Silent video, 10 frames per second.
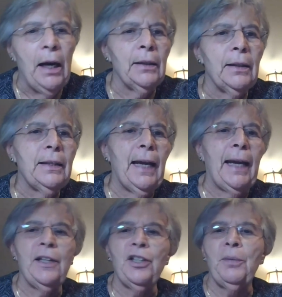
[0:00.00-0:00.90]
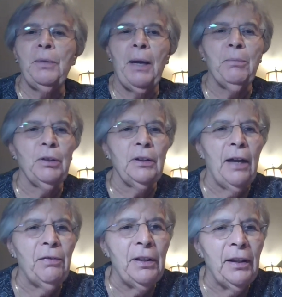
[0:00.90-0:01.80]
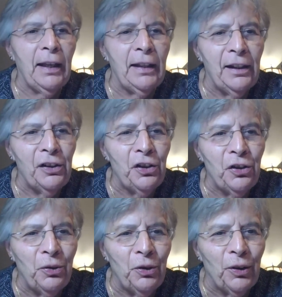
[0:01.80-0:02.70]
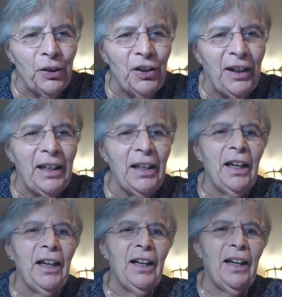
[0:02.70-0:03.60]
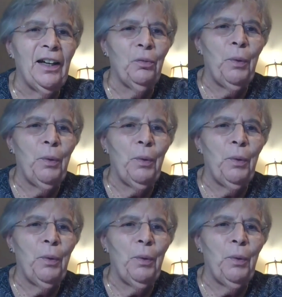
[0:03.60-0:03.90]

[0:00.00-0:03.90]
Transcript: Today is September 11th, and this is New York City, where